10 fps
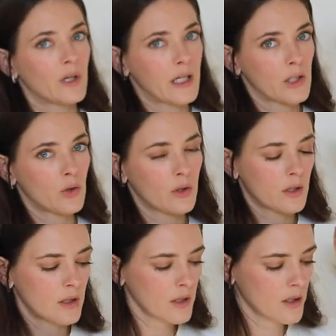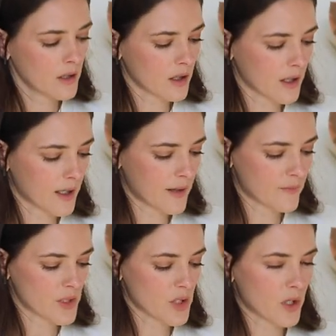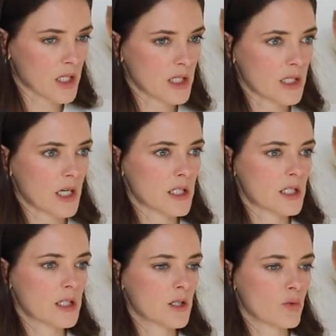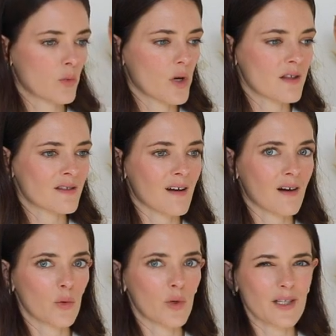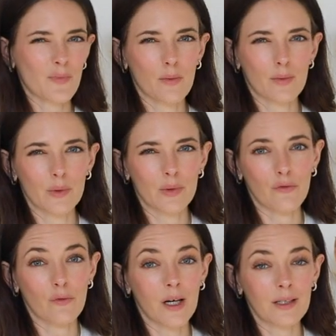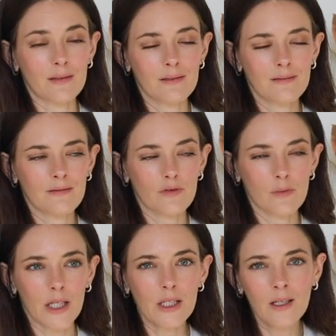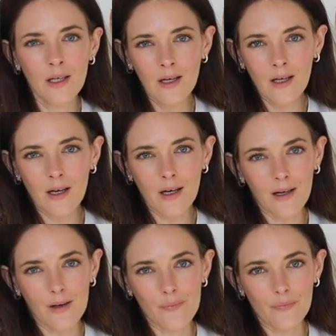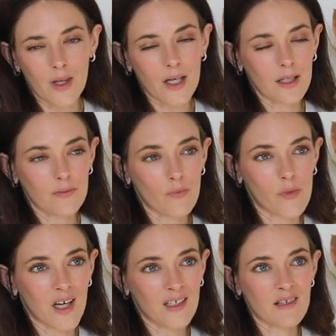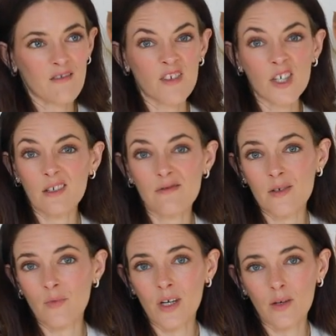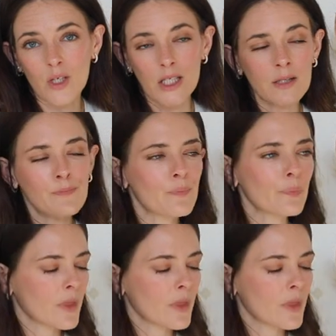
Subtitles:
organic cotton, so I guess that's where the Zara ones probably would have won for me. And I liked the feel of them when I went in.